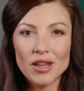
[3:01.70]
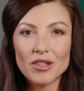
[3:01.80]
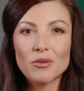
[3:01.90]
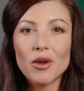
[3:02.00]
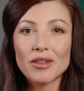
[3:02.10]

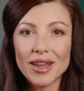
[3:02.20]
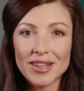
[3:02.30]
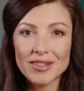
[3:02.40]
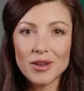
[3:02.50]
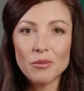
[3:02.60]
each month
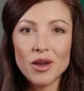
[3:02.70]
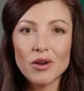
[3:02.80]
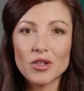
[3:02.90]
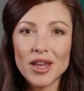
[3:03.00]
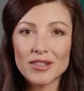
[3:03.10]
as separate
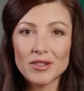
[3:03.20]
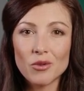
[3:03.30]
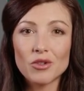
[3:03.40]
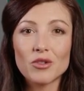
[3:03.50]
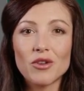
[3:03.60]
objects
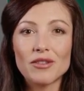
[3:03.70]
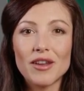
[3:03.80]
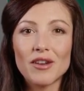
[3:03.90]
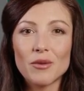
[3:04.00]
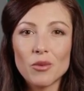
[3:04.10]
or string
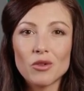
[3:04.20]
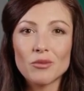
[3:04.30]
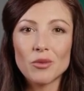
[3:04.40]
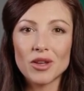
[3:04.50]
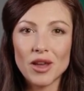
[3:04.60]
variables
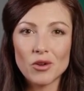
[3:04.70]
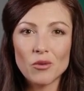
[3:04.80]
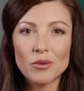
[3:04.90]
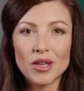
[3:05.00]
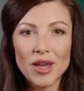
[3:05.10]
would not
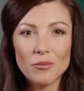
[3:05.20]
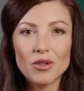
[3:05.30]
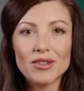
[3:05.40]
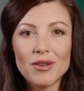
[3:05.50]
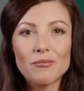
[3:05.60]
only be
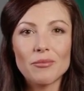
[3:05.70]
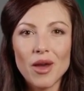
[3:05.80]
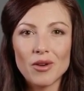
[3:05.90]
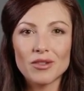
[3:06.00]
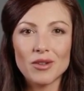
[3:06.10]
cumbersome but
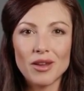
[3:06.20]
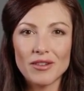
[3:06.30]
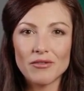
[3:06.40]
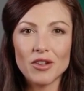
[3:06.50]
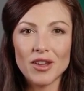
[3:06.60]
also
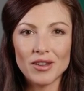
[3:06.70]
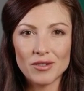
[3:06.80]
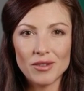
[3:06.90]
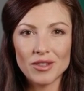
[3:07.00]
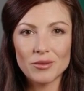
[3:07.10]

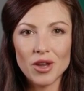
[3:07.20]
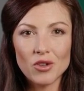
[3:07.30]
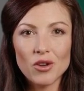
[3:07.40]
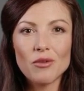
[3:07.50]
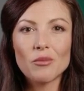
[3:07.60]
inefficient,
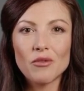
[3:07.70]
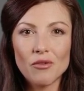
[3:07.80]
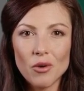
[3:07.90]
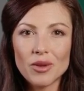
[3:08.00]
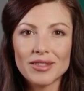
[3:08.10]
especially when
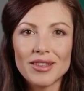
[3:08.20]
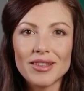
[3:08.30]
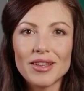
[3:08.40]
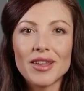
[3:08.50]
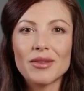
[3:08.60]
performance is
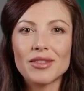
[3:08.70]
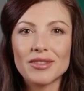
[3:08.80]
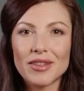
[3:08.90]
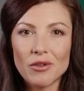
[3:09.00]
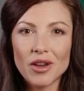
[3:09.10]
a key
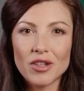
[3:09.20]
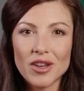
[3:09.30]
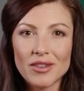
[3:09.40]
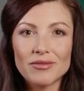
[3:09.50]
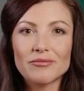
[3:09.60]

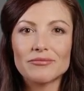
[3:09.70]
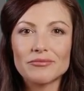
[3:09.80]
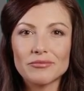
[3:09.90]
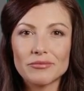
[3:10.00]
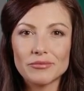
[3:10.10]
consideration.
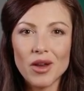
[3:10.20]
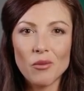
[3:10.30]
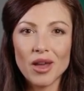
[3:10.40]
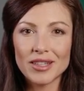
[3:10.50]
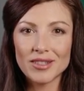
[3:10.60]

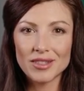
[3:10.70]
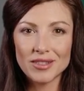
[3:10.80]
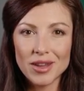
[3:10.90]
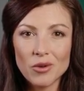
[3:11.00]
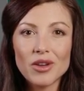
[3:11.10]
Arrays
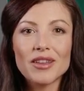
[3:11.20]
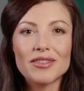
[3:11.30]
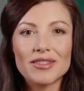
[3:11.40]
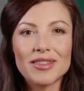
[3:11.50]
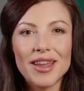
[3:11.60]
consolidate
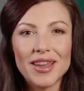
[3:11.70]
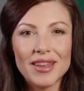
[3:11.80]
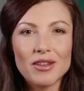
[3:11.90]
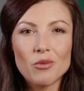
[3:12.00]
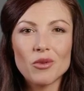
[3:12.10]
this data
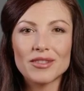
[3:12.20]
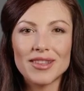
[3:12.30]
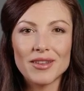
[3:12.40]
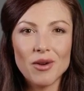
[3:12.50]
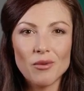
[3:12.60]
into a
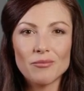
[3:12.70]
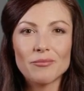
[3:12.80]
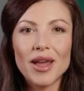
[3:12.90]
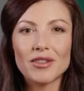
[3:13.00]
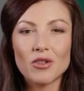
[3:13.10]
single,
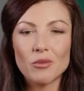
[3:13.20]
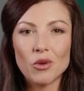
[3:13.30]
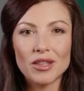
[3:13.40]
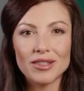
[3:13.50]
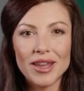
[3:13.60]

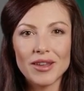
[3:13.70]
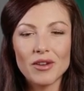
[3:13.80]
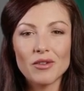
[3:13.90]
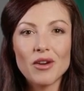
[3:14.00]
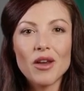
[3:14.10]
manageable
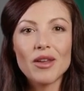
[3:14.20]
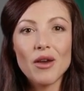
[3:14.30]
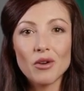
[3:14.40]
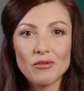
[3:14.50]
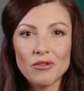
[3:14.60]
container,
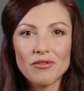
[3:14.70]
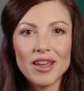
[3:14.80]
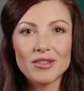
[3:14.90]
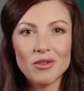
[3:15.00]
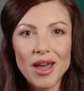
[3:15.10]
allowing for
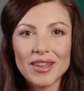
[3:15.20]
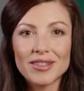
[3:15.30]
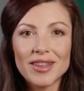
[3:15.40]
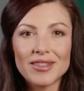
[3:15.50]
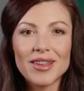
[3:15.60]
faster
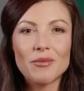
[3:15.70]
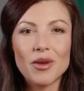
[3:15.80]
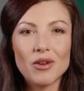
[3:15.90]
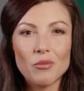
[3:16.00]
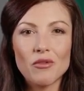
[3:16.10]
access and
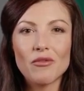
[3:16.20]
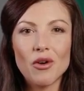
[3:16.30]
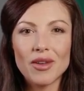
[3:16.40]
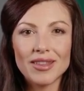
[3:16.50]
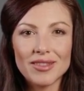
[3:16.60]
better
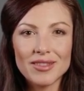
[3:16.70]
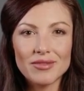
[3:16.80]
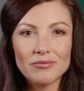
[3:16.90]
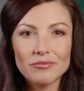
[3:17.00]
performance.